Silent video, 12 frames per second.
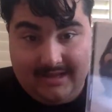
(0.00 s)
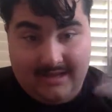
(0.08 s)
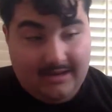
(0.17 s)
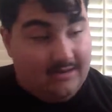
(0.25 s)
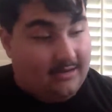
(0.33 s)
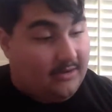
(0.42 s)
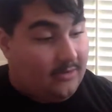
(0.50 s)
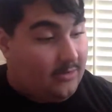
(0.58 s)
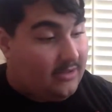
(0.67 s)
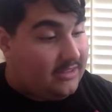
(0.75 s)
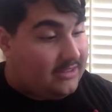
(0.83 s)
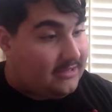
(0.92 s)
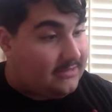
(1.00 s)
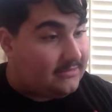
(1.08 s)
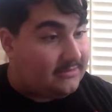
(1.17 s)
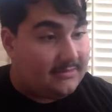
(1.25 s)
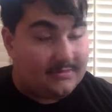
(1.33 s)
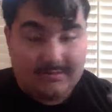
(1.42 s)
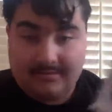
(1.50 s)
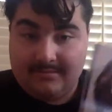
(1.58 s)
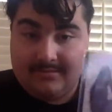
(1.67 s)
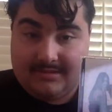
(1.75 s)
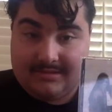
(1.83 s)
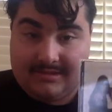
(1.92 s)
in the North.
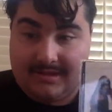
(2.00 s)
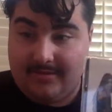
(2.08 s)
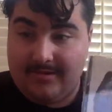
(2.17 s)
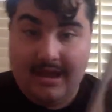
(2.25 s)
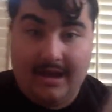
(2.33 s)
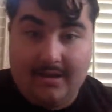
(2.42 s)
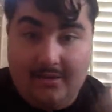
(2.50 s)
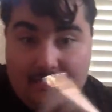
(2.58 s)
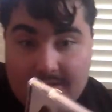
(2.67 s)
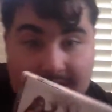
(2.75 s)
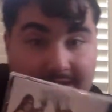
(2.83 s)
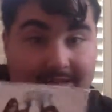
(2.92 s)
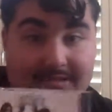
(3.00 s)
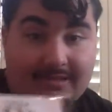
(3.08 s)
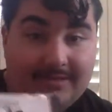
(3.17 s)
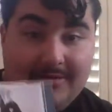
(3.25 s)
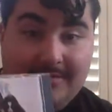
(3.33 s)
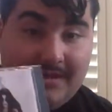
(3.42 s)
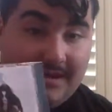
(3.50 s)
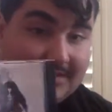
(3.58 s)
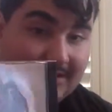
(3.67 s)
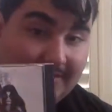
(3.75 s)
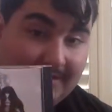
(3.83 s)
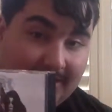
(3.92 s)
So yeah, I hope you liked this little
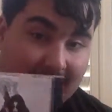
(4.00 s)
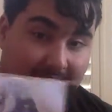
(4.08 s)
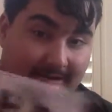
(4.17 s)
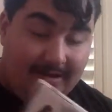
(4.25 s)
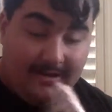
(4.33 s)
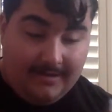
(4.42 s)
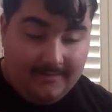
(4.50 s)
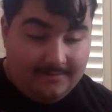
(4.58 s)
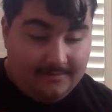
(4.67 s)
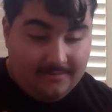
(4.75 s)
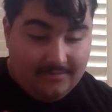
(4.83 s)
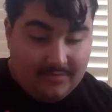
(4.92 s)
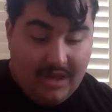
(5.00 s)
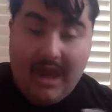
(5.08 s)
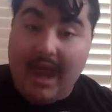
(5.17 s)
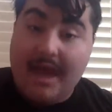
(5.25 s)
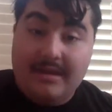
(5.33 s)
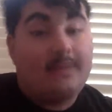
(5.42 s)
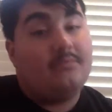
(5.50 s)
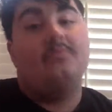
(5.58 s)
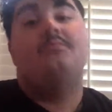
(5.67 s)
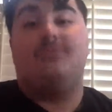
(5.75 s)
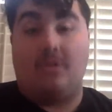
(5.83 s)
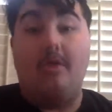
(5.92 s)
unboxing video, and yeah,
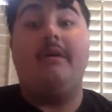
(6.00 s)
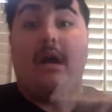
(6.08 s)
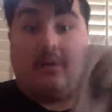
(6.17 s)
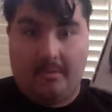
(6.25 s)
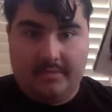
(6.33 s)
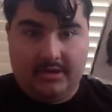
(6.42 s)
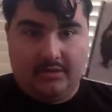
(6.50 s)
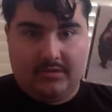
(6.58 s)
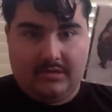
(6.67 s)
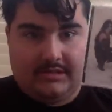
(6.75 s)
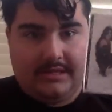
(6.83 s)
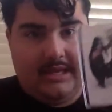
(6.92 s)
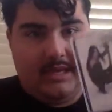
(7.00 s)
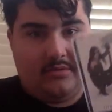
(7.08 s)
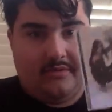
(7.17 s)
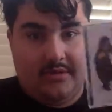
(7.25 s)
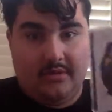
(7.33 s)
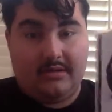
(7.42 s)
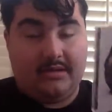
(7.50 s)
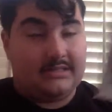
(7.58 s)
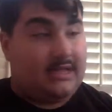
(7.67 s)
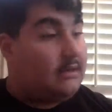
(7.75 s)
don't worry, I will be doing a CD review of this.